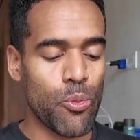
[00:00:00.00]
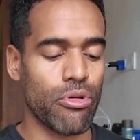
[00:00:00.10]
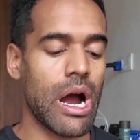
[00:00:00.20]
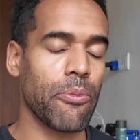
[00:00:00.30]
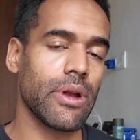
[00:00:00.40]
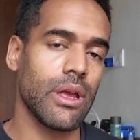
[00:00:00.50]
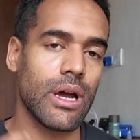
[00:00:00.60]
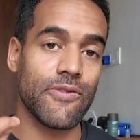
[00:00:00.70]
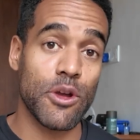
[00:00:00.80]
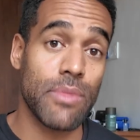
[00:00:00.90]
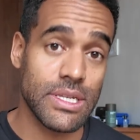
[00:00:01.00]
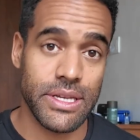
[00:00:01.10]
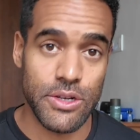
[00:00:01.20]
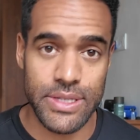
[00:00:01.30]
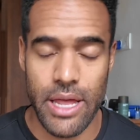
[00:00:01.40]
property of your
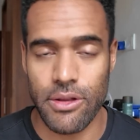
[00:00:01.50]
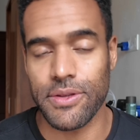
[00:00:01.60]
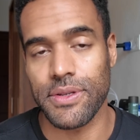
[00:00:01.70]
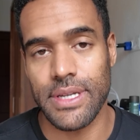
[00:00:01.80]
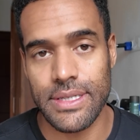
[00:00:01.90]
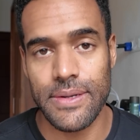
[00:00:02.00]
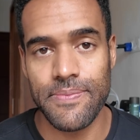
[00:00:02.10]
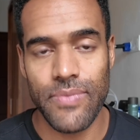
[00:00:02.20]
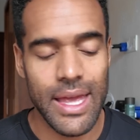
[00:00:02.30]
muscular skeletal system.